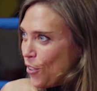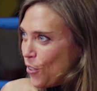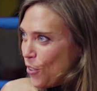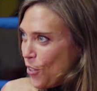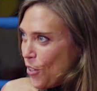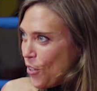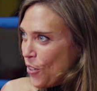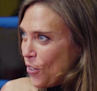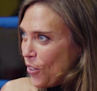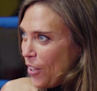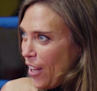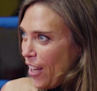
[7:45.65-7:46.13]
You
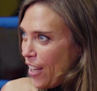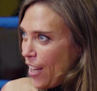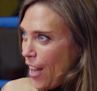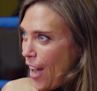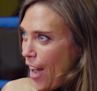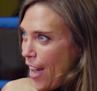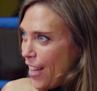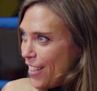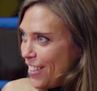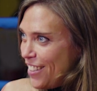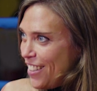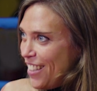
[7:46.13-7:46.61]
know, like
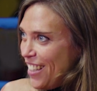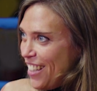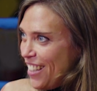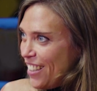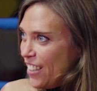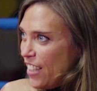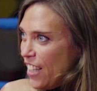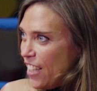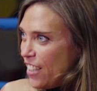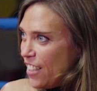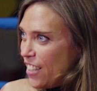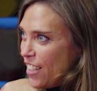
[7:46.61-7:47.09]
I
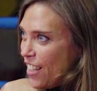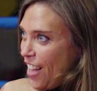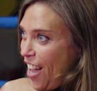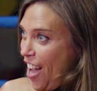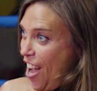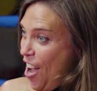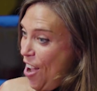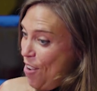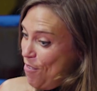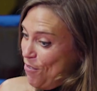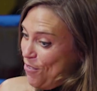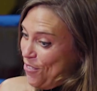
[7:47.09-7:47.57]
think that
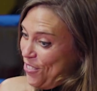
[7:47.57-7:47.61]
I'm